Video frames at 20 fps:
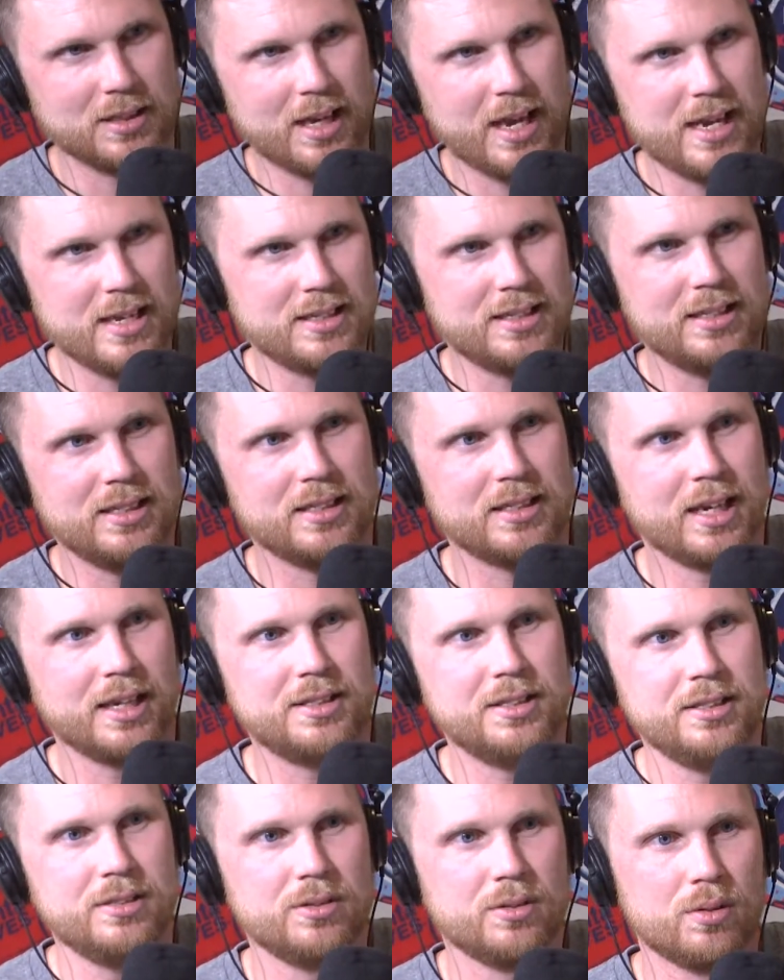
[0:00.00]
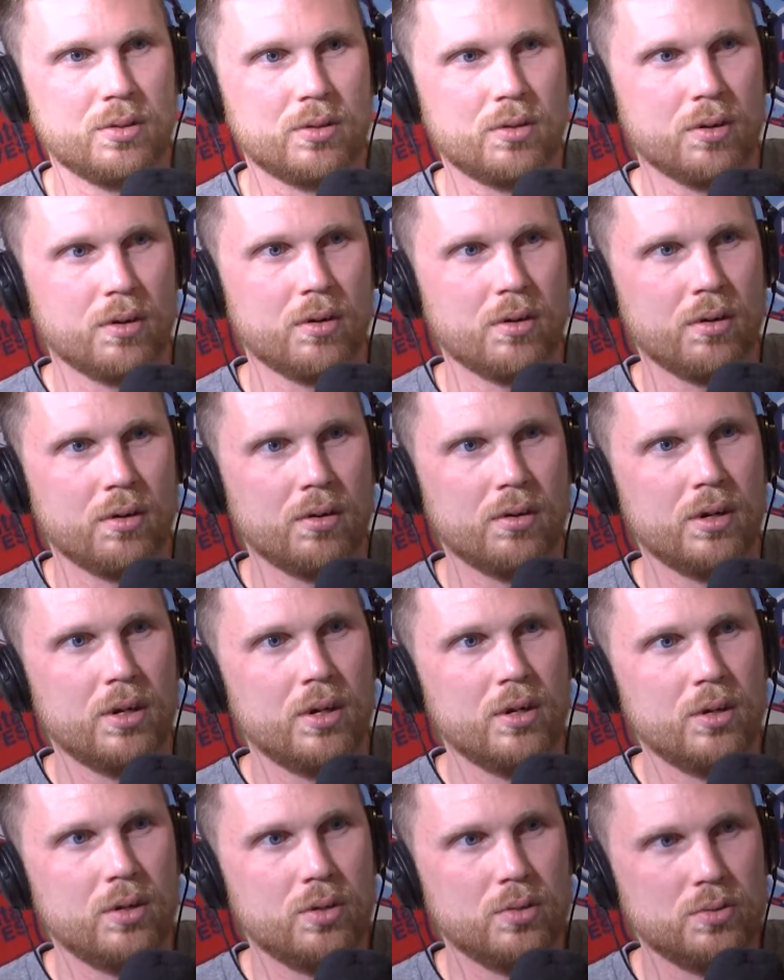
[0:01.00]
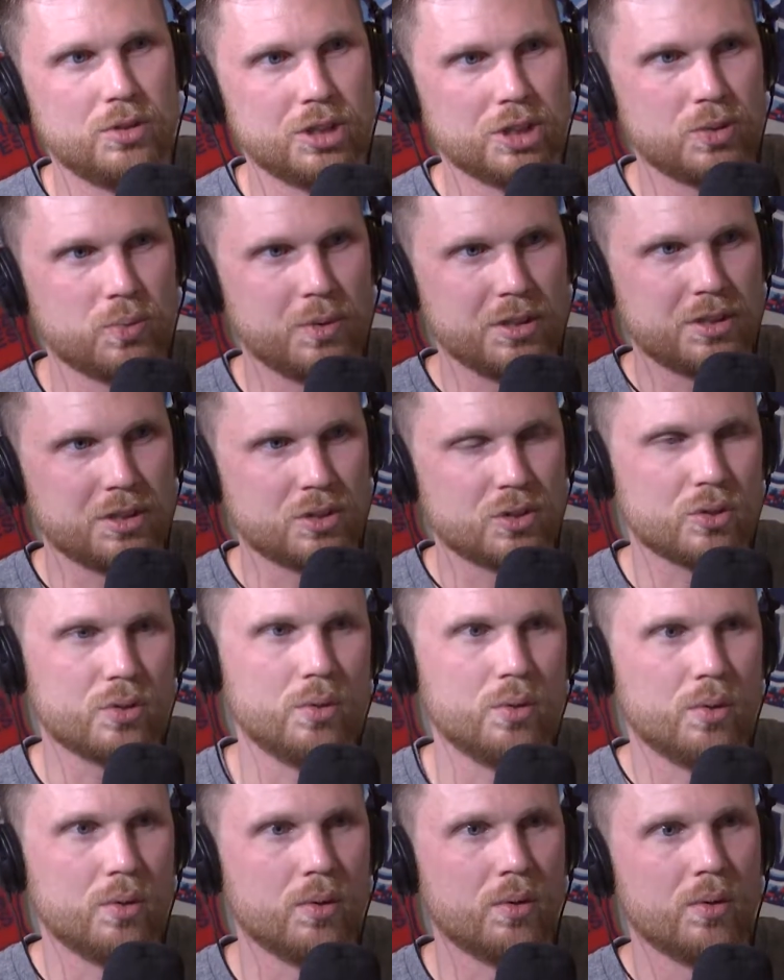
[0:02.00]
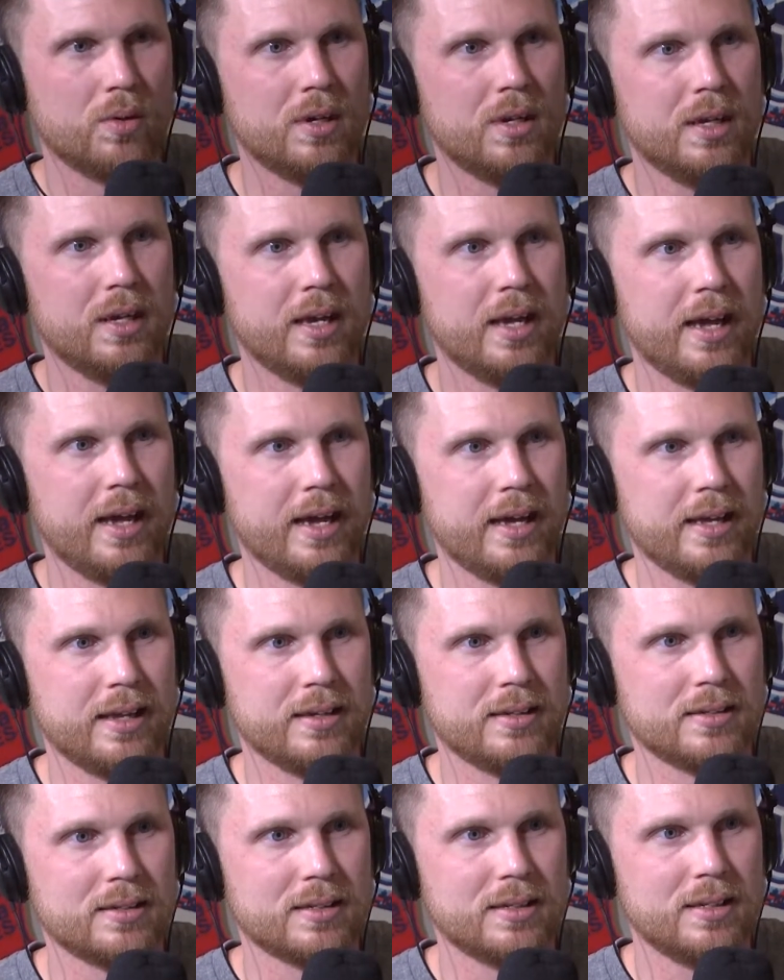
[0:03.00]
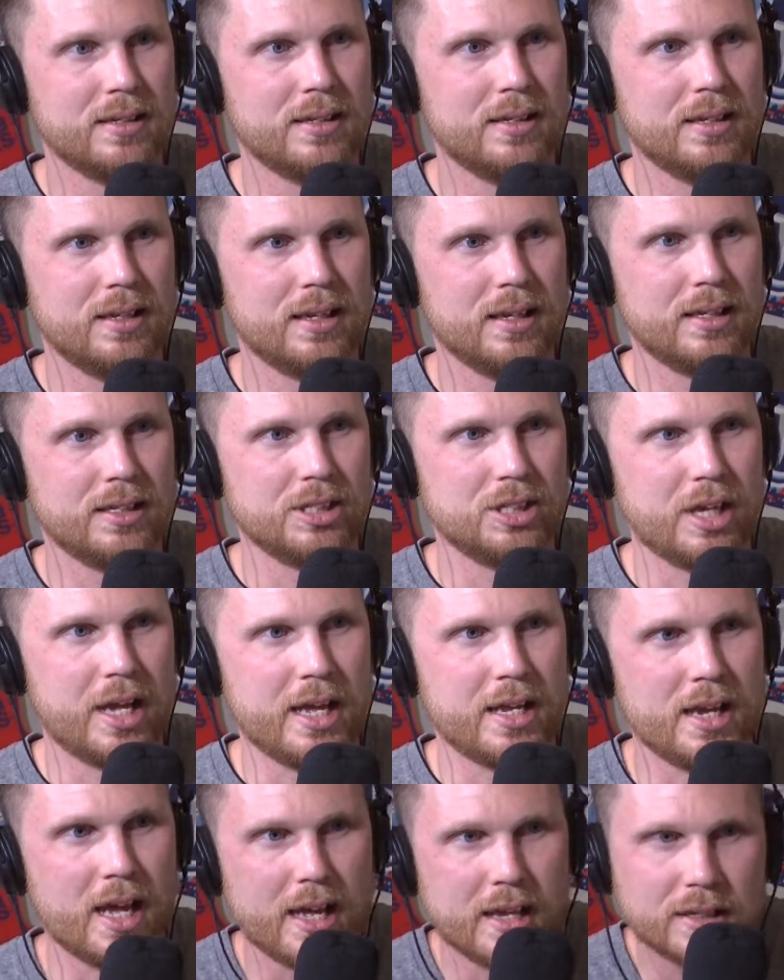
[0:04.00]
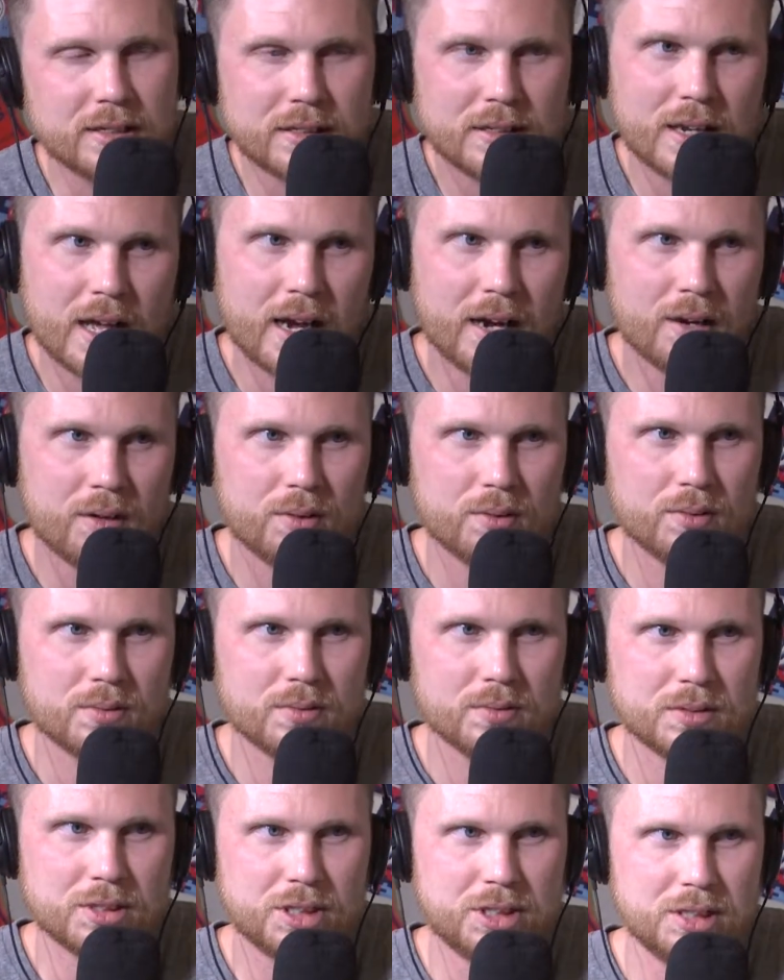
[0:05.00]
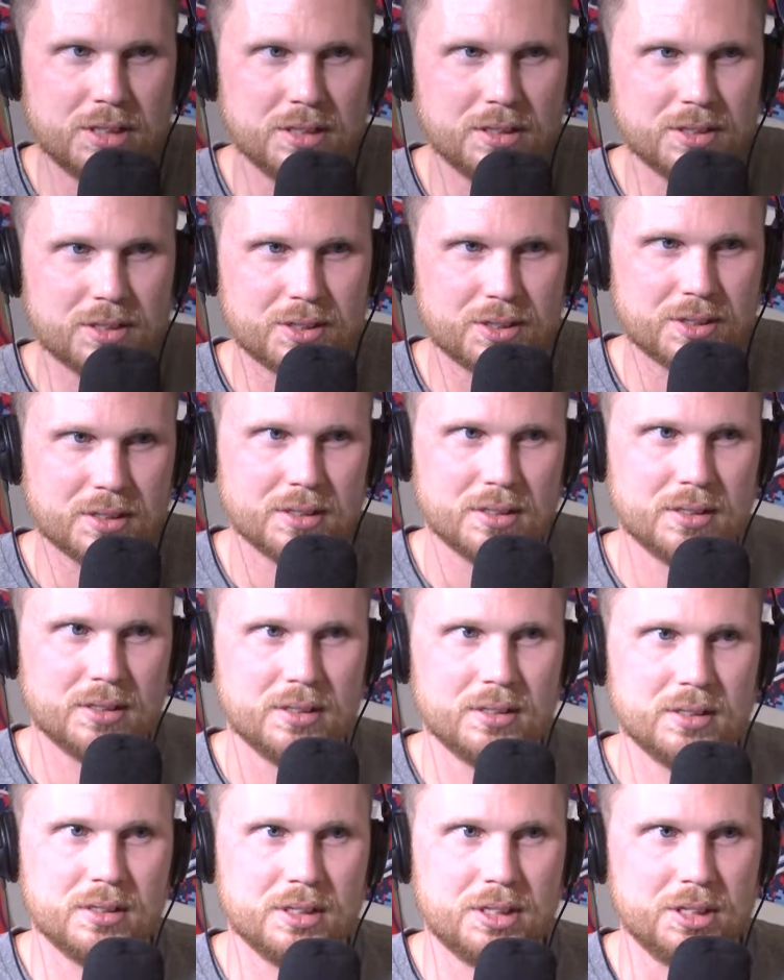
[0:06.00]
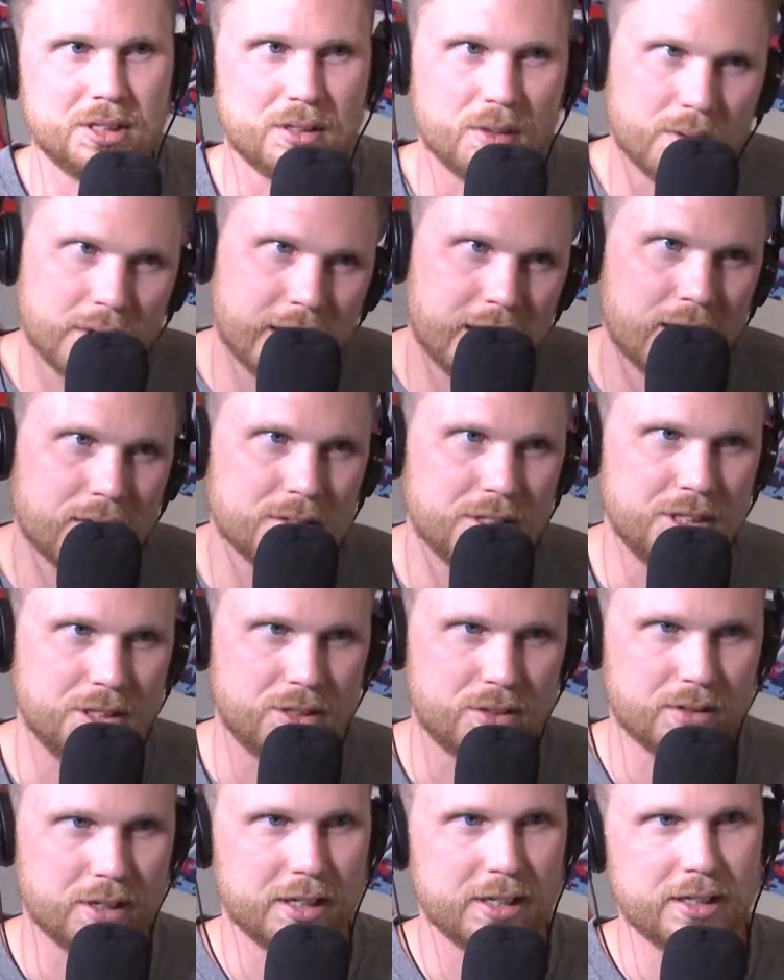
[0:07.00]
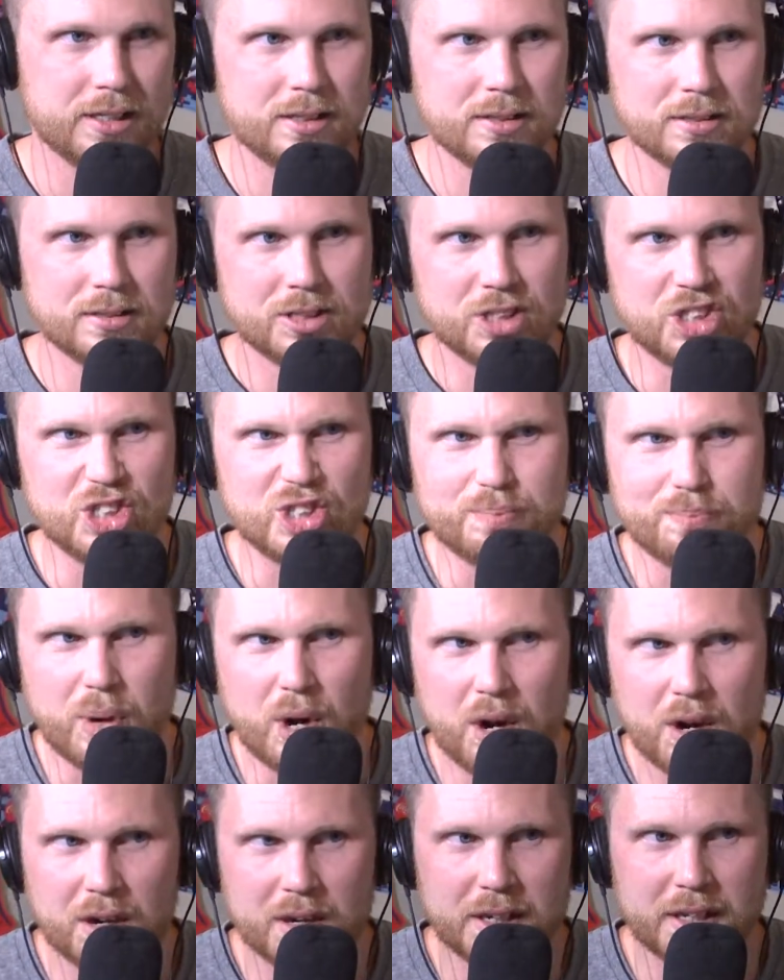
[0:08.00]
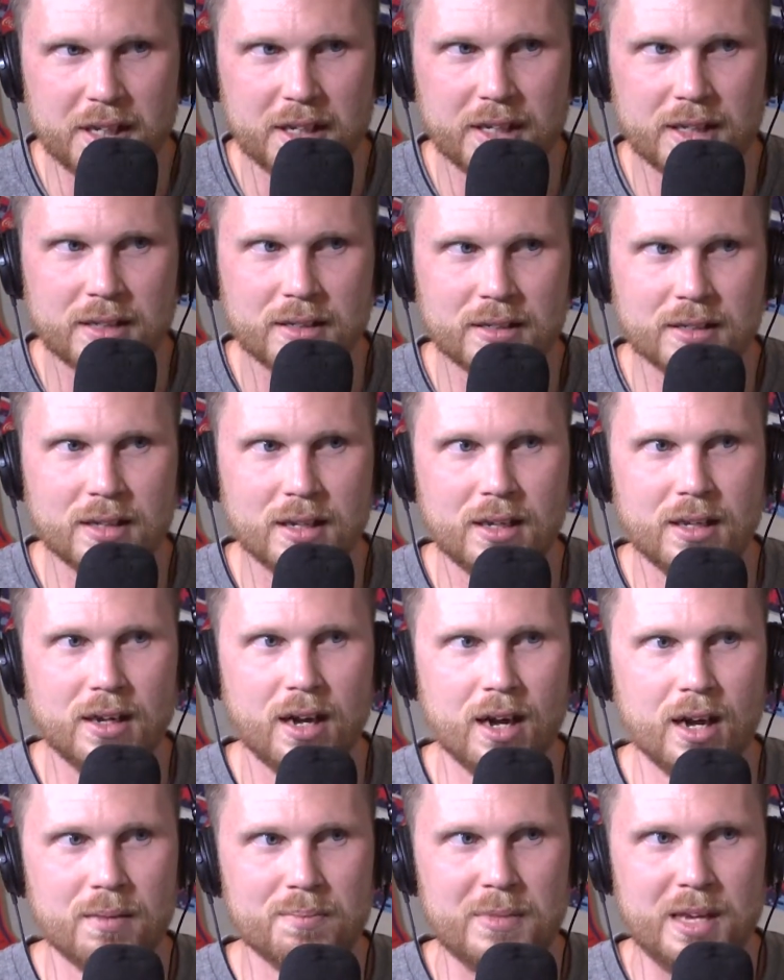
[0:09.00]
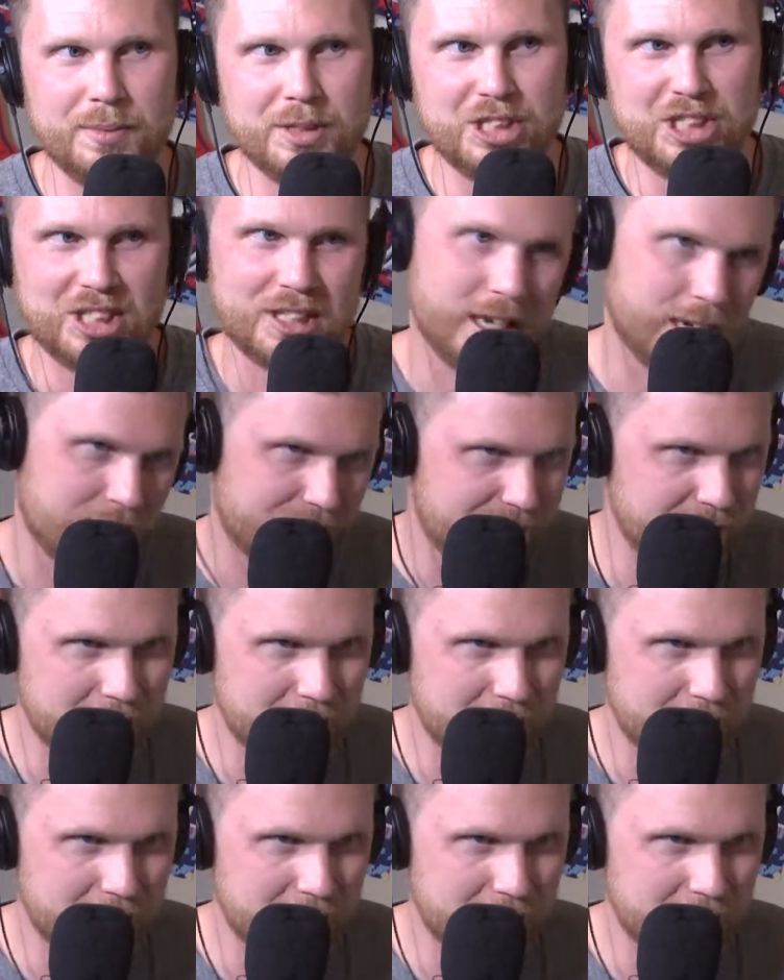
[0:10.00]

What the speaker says: 18, 19-year-old girl who just went to school and now she's going out and she's drinking, she's partying, maybe she's taking